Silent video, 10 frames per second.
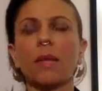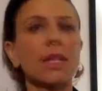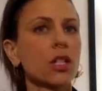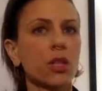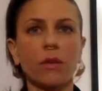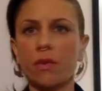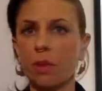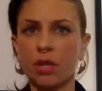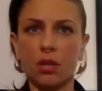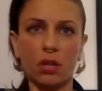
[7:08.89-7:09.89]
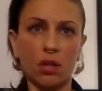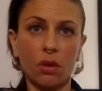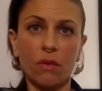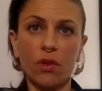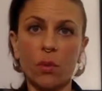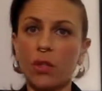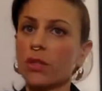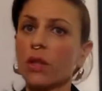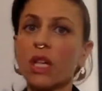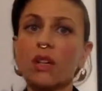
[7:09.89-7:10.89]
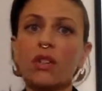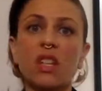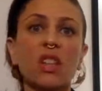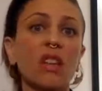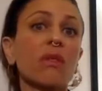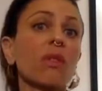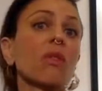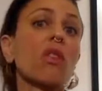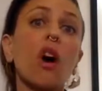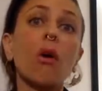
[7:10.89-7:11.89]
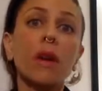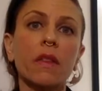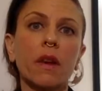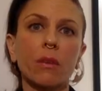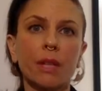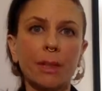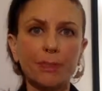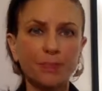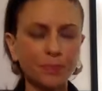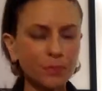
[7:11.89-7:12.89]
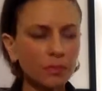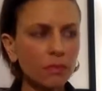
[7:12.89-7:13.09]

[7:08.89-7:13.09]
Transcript: additional information that the universe wants you to hear, see, think, feel, or know in that reading.